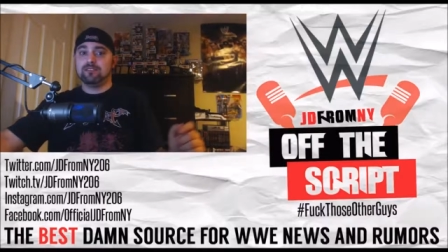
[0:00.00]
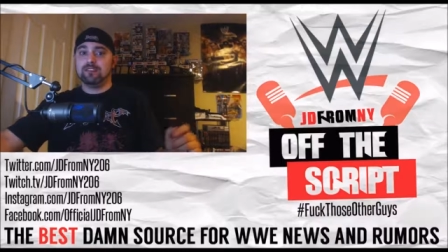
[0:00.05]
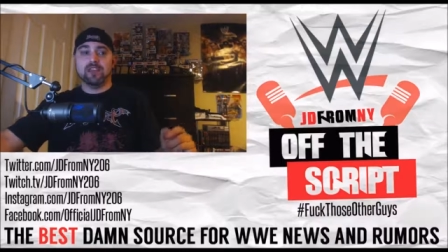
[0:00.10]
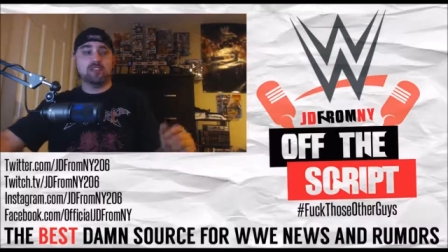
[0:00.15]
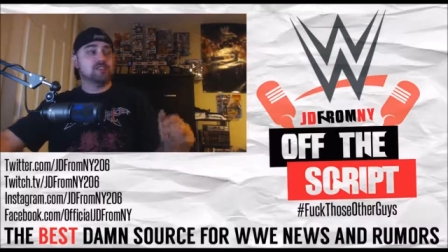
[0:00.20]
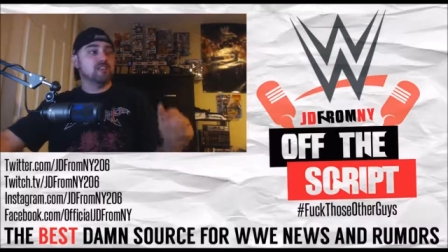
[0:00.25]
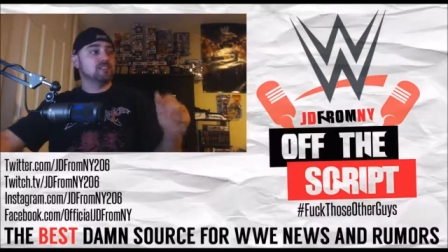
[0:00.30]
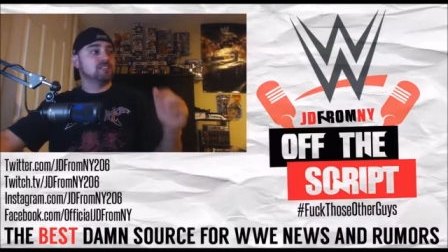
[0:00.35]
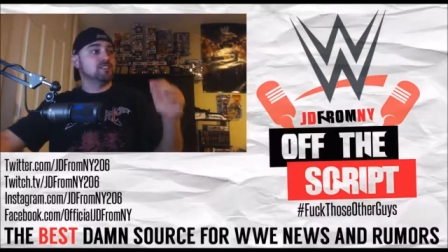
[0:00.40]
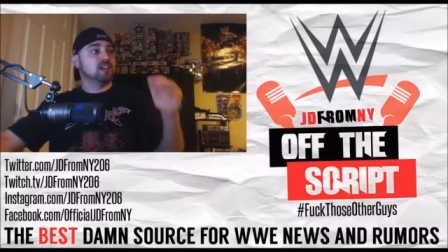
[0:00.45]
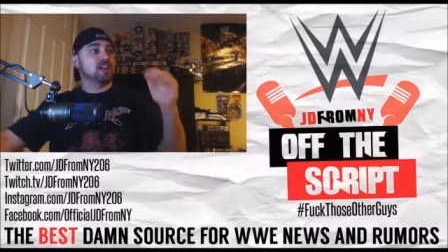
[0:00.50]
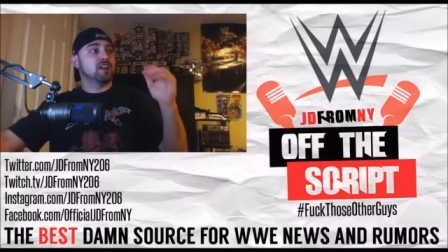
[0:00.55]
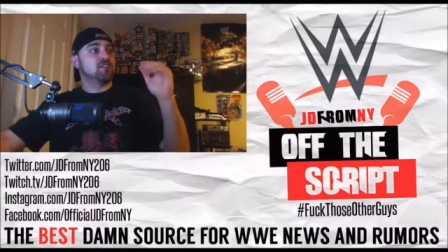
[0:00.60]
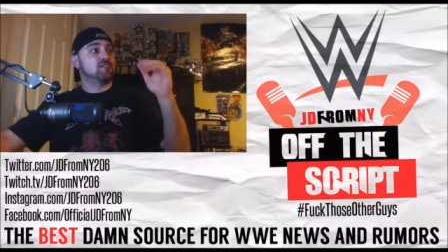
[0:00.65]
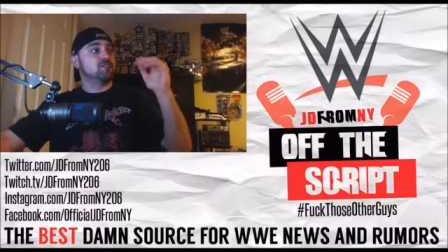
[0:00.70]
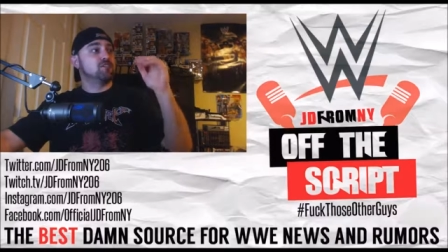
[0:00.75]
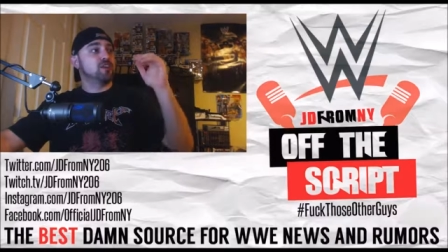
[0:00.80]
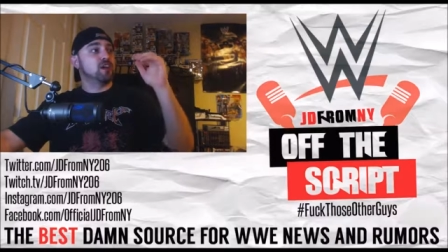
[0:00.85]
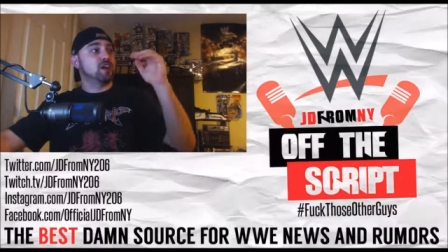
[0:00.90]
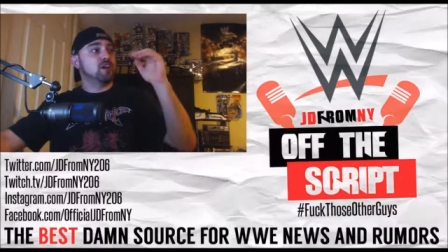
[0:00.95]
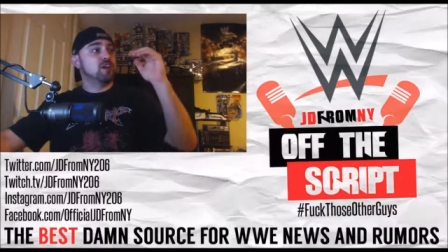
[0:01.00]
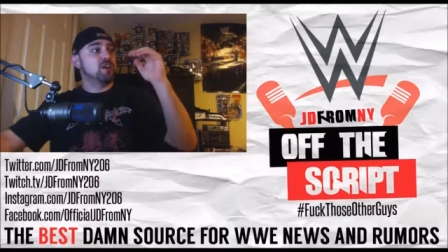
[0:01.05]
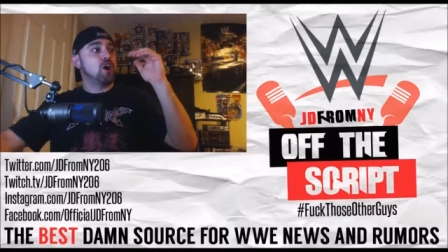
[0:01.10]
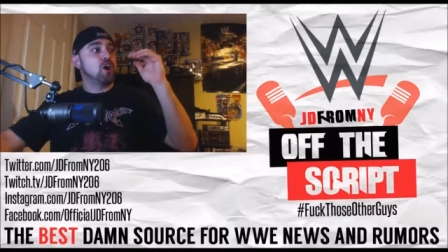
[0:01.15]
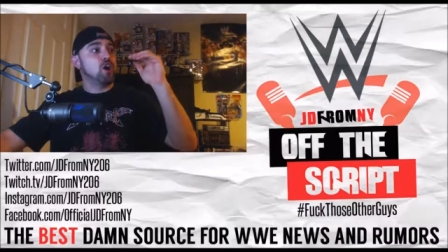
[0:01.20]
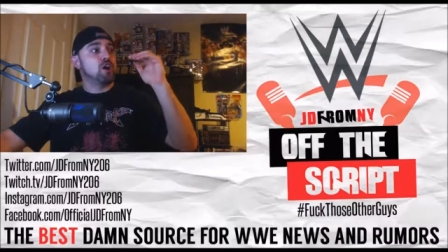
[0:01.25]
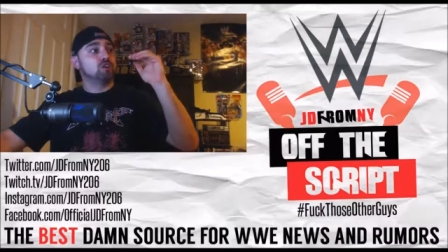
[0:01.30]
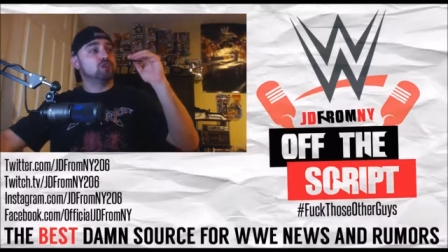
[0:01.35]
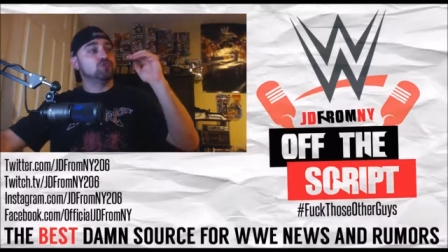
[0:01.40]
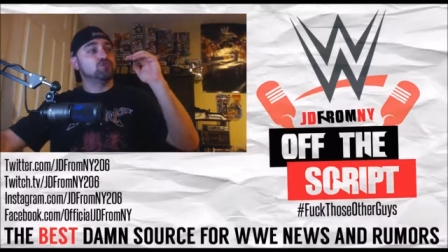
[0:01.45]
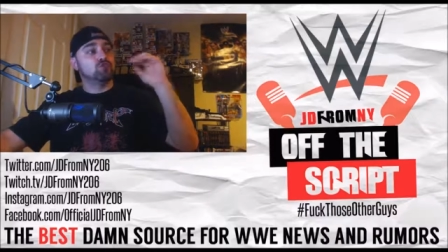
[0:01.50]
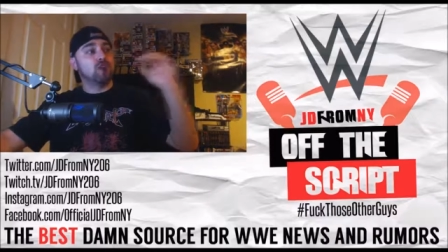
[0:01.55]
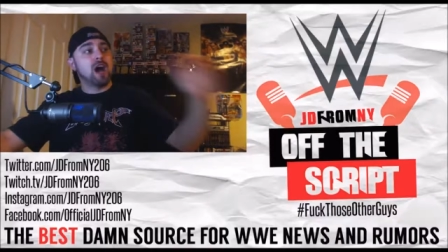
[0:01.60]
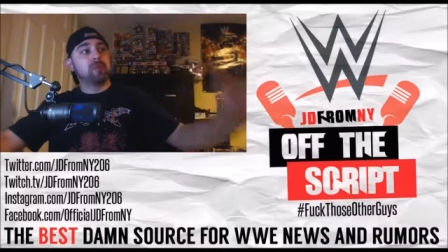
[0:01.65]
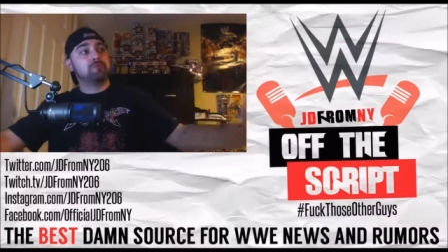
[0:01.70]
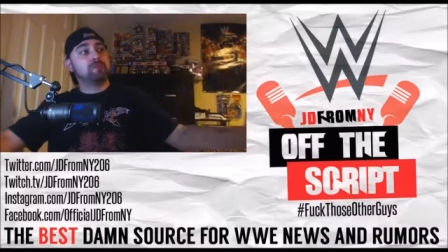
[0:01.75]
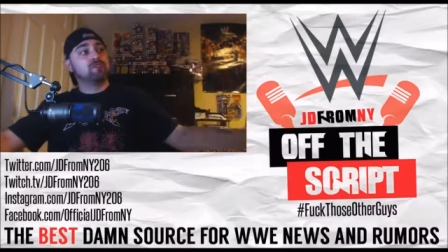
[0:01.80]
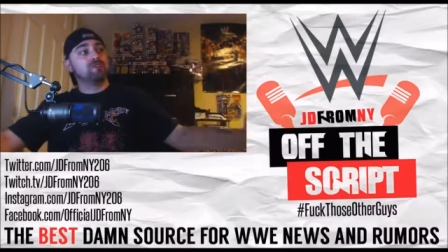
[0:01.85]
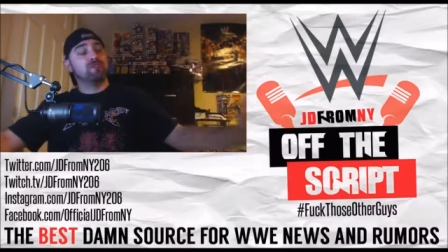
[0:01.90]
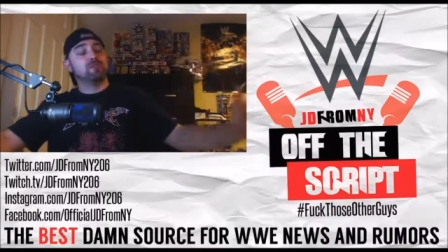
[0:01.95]
And there's not a fucking heart
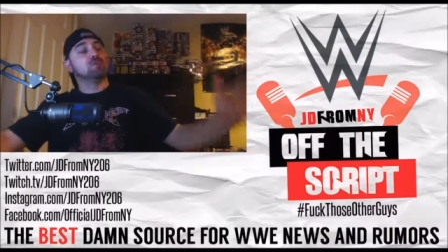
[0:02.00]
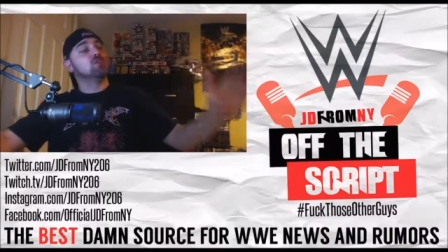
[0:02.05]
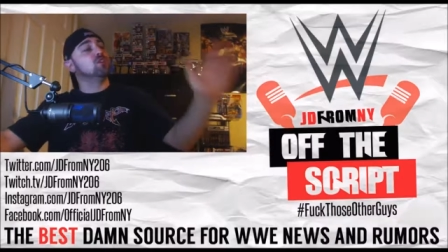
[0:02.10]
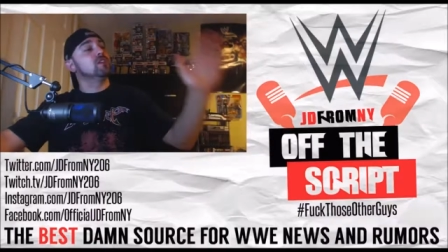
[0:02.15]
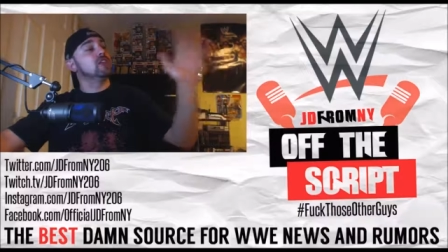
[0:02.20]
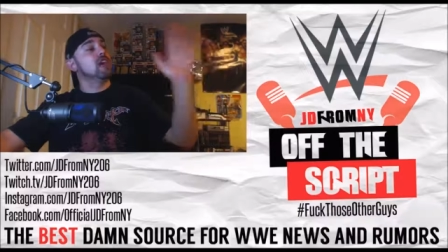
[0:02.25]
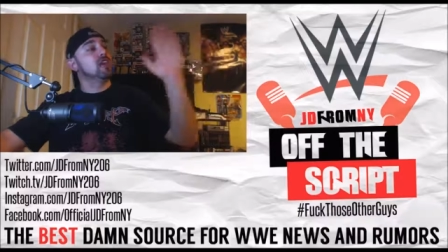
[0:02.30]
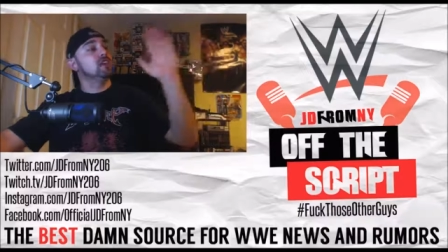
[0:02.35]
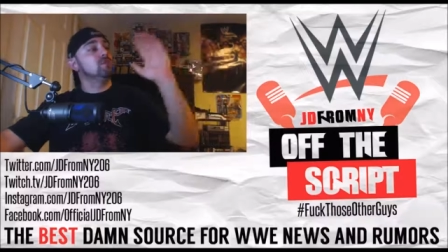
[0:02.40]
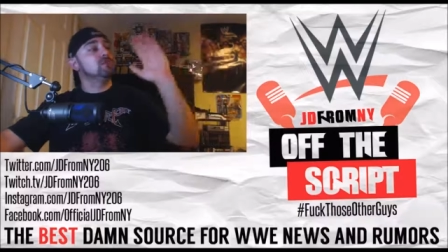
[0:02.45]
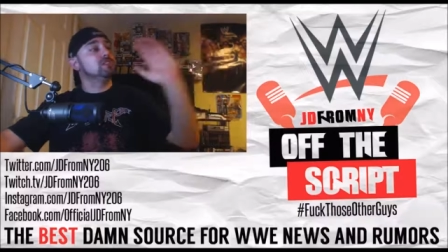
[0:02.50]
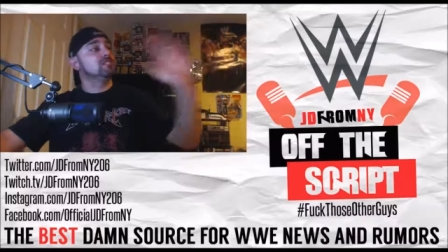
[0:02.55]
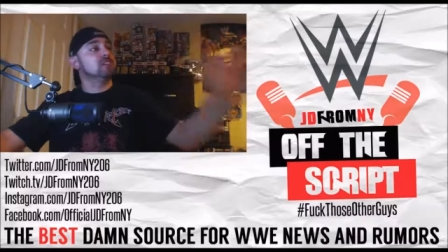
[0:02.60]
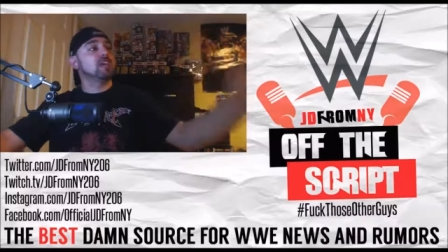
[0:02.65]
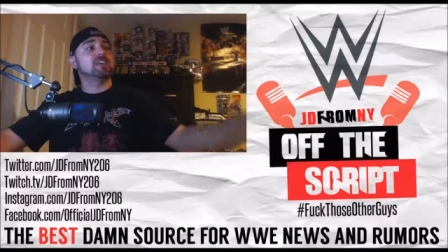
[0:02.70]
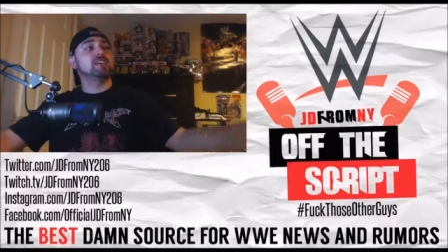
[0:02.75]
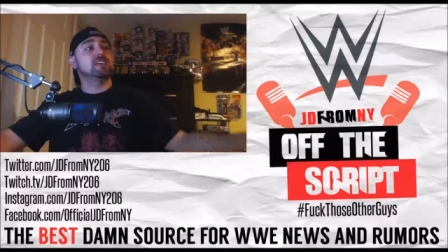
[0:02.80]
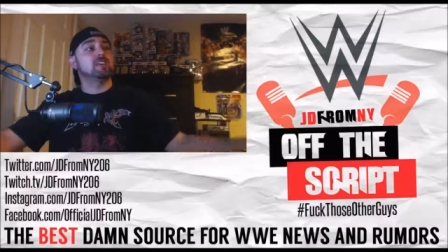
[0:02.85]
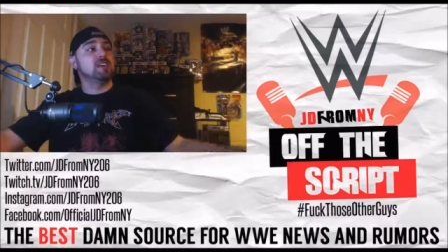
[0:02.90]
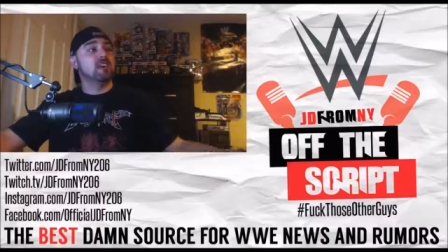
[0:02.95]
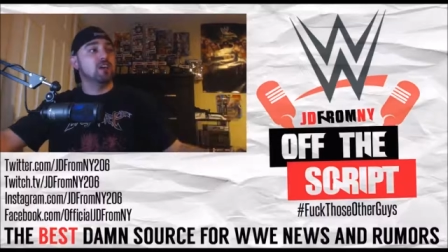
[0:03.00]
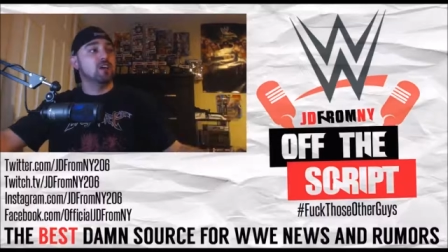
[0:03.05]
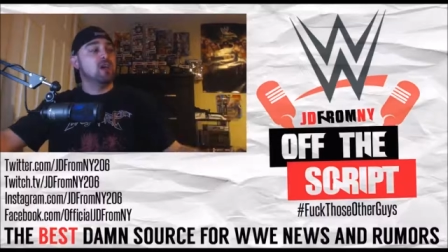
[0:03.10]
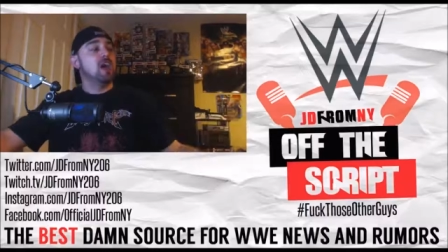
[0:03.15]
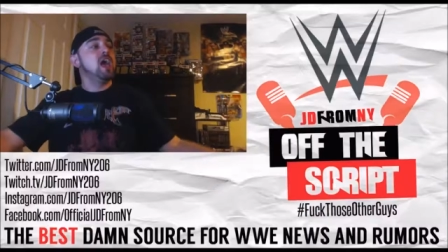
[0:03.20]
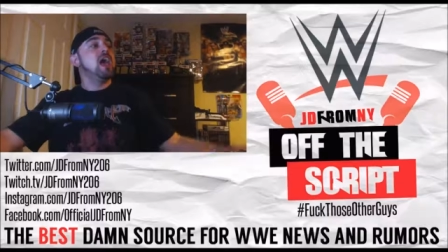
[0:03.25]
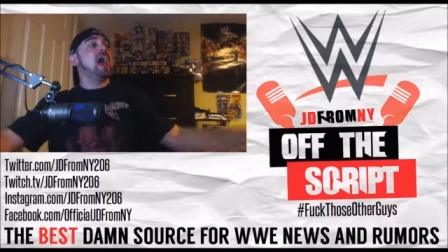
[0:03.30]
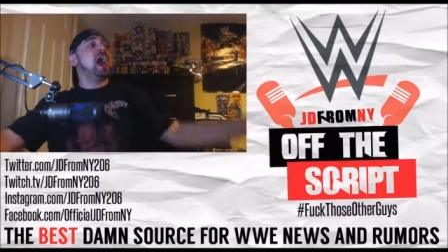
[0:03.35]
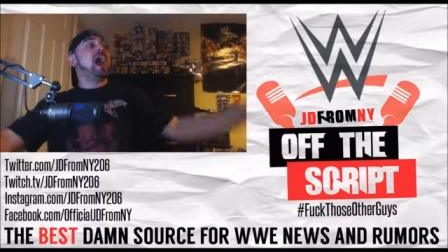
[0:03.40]
dropping from all the enemies that you kill.